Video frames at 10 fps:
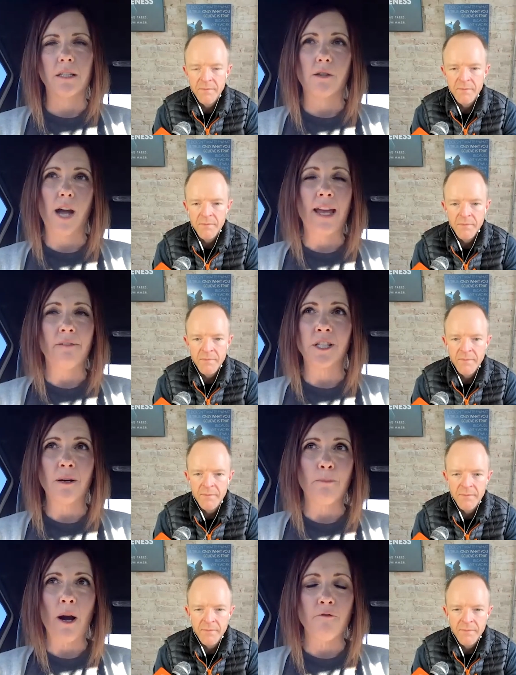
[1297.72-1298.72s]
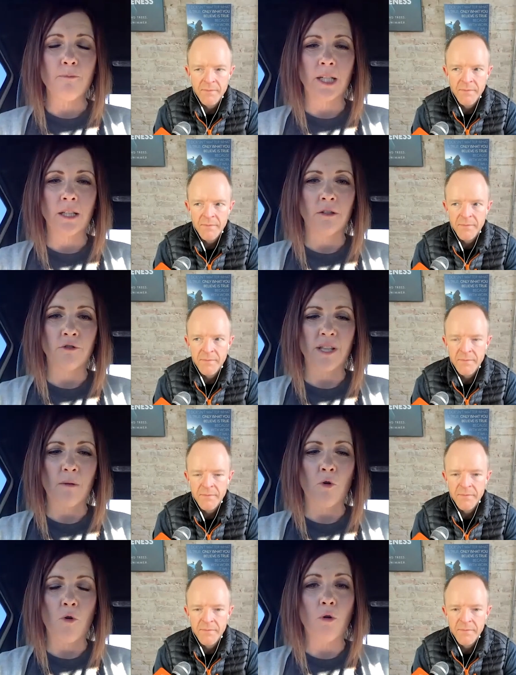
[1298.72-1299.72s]
Speaker 1: I have some private money lenders that
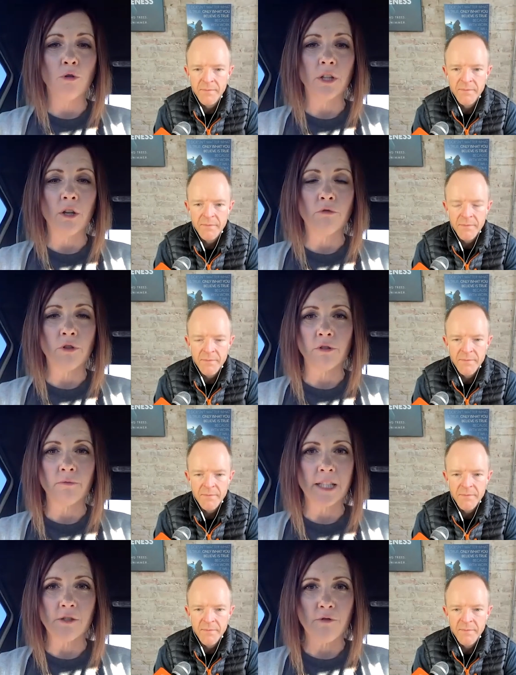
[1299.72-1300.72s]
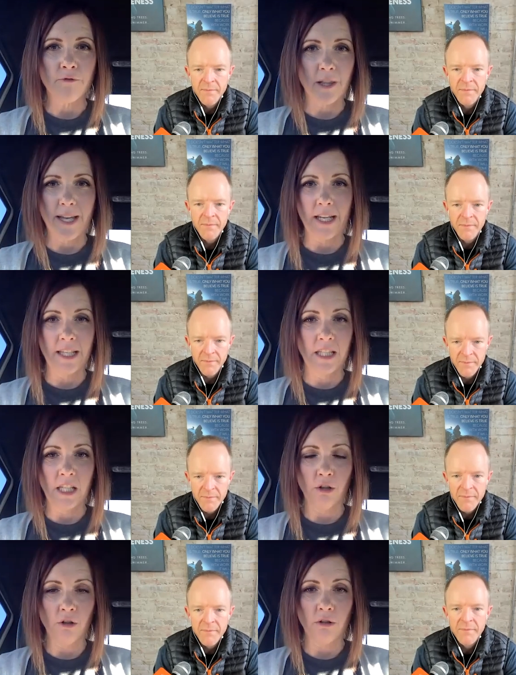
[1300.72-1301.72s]
will hold a loan on a rental for like a
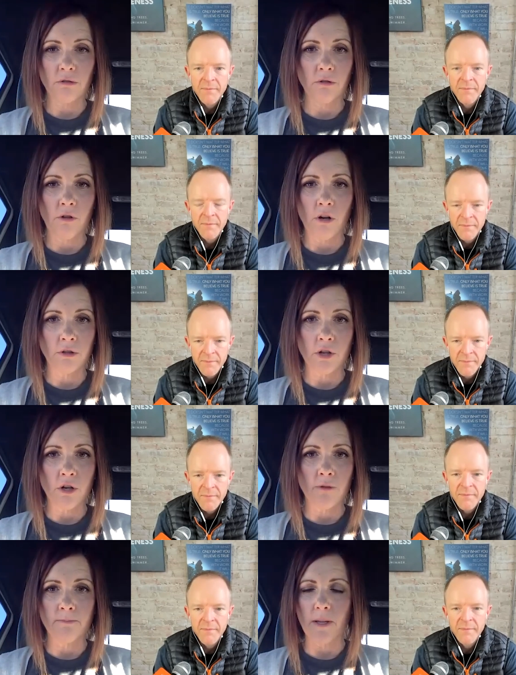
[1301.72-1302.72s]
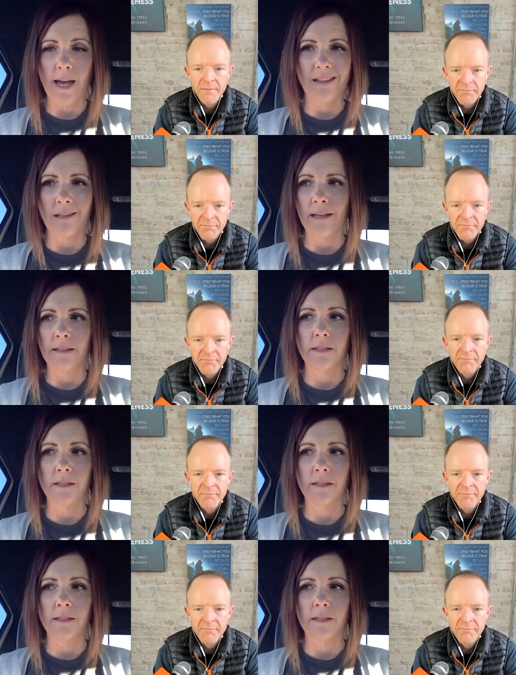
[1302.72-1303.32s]
year long term at like